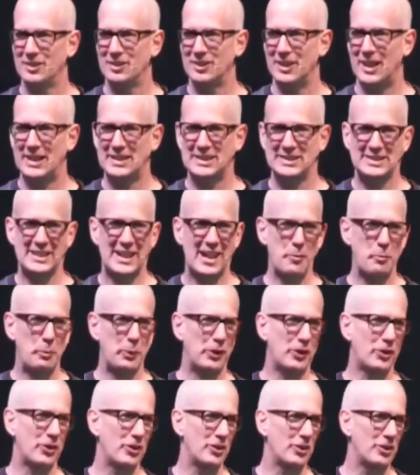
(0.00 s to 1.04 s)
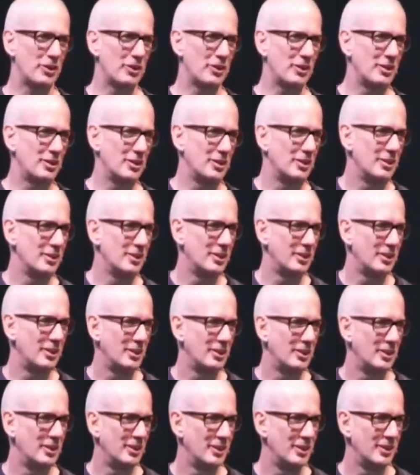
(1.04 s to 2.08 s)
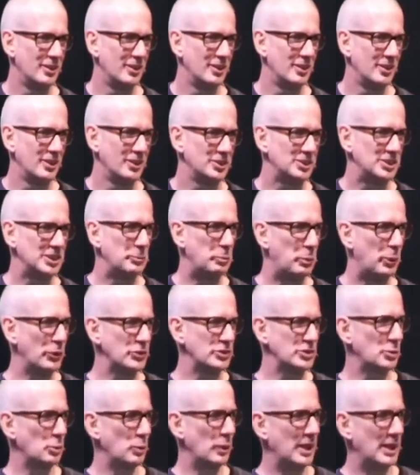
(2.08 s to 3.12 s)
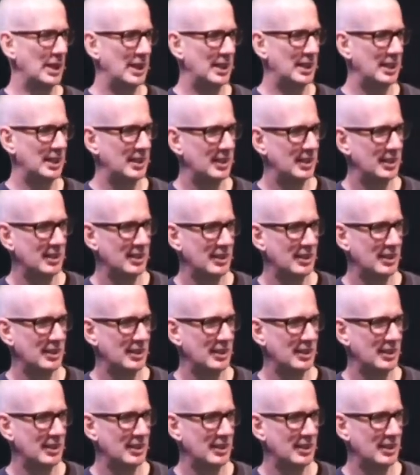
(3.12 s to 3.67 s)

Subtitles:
I snap at her. She pulls away.